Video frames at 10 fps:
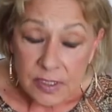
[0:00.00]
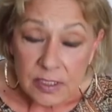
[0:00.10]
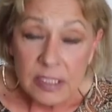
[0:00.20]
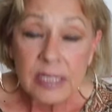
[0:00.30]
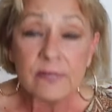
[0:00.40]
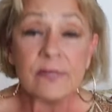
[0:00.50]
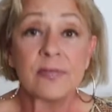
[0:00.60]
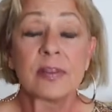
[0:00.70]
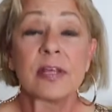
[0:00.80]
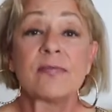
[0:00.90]
live
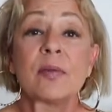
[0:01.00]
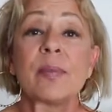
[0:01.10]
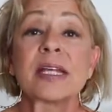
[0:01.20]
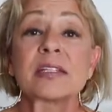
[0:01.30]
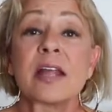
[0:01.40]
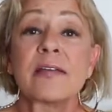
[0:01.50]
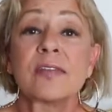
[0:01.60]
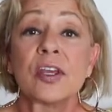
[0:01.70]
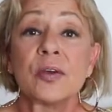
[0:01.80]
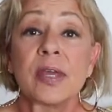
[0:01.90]
the best life
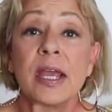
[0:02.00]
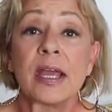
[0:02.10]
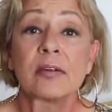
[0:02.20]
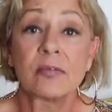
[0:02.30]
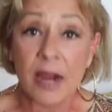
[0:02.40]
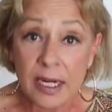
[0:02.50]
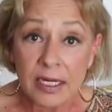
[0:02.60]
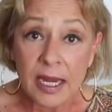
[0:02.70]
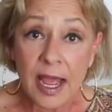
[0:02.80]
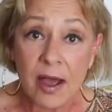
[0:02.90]
that you can right
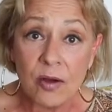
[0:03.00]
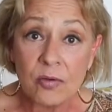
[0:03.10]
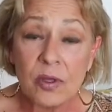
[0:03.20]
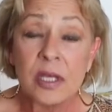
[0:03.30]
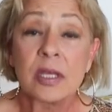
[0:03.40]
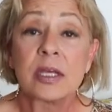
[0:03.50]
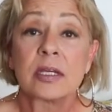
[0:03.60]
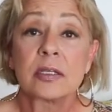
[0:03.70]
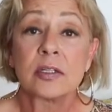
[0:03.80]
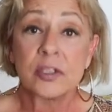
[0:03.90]
now.
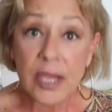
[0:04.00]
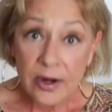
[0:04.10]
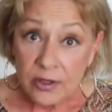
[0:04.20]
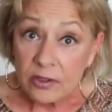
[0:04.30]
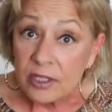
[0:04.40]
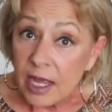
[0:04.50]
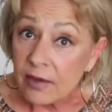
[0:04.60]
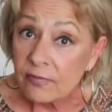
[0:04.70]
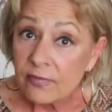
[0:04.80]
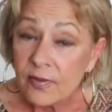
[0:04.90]
Share your
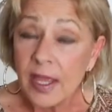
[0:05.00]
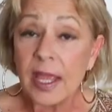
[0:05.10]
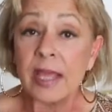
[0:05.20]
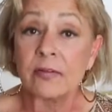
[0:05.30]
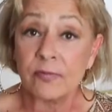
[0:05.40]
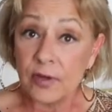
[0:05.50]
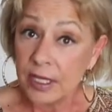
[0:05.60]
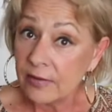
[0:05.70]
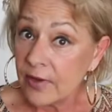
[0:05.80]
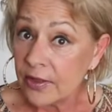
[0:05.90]
love and
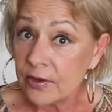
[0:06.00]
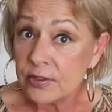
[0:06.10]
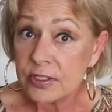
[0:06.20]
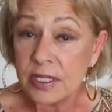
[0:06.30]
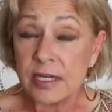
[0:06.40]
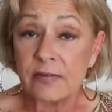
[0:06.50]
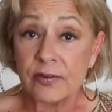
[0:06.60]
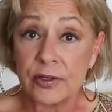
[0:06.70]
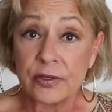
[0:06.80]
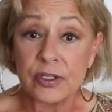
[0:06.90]
forgive others that have
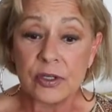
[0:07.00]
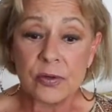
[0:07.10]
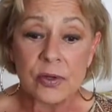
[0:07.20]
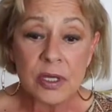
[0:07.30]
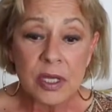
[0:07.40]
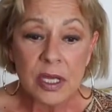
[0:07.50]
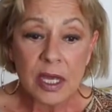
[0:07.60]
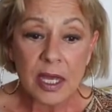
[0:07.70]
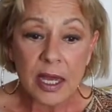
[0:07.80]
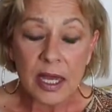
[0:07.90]
hurt you.
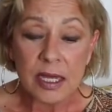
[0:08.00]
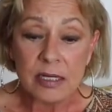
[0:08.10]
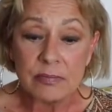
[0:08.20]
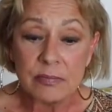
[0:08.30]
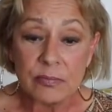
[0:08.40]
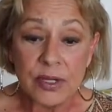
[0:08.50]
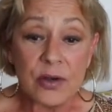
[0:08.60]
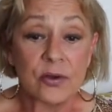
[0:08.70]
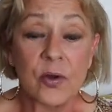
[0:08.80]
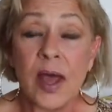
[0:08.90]
We
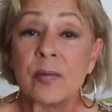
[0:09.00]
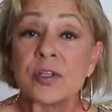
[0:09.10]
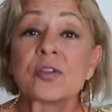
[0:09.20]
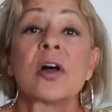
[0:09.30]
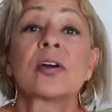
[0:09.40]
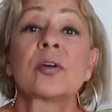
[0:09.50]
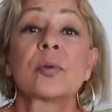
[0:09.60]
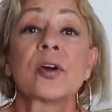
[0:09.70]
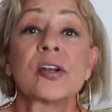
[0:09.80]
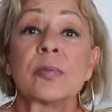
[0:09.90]
don't know how much longer
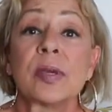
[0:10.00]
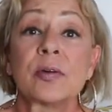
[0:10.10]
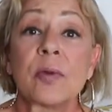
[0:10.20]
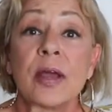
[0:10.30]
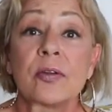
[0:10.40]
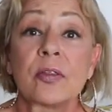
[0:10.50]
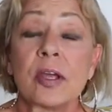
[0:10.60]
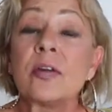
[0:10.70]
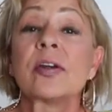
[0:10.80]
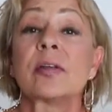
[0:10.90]
we're going to be around, or
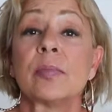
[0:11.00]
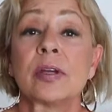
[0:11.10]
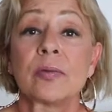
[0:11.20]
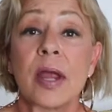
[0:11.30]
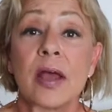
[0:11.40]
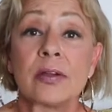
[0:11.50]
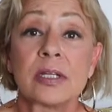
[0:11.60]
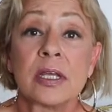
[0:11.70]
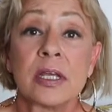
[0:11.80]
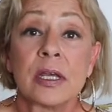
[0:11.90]
they're going to be around.
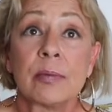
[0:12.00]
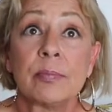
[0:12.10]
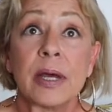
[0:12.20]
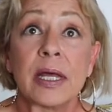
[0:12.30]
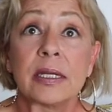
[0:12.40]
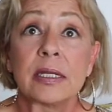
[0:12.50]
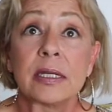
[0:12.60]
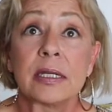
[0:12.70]
But